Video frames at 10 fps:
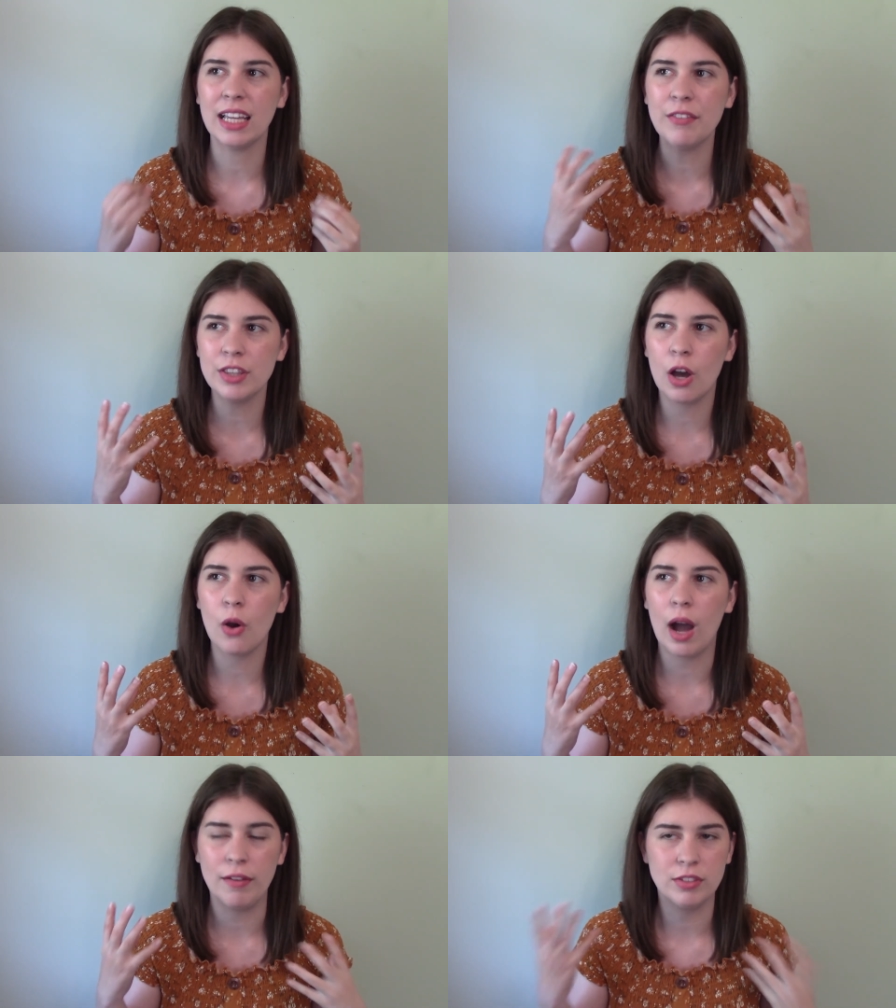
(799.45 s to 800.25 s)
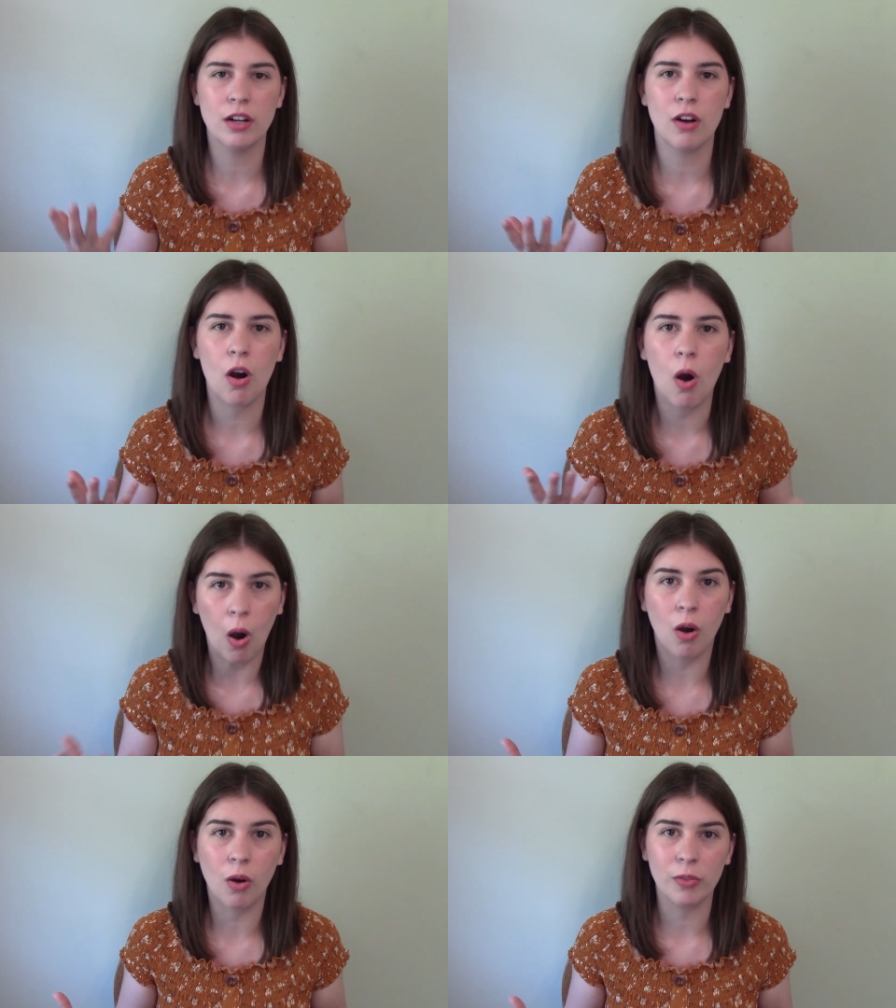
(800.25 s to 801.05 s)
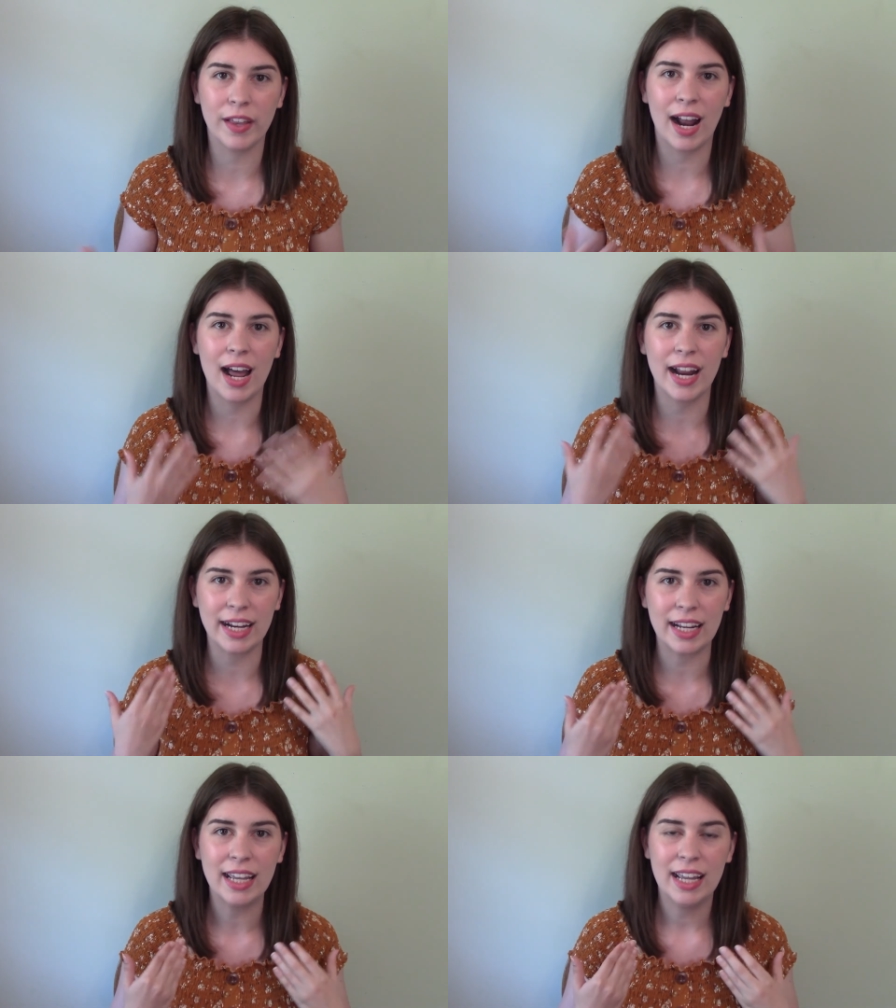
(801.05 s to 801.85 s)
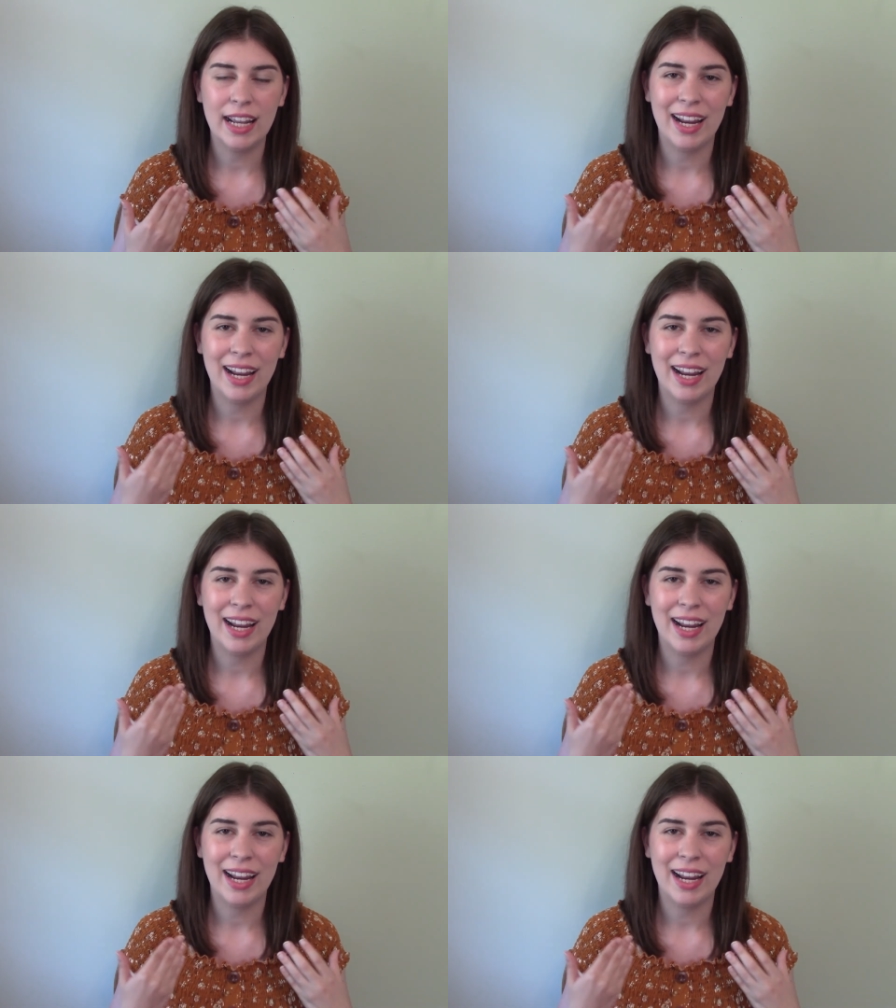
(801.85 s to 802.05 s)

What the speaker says: even though I've done all that I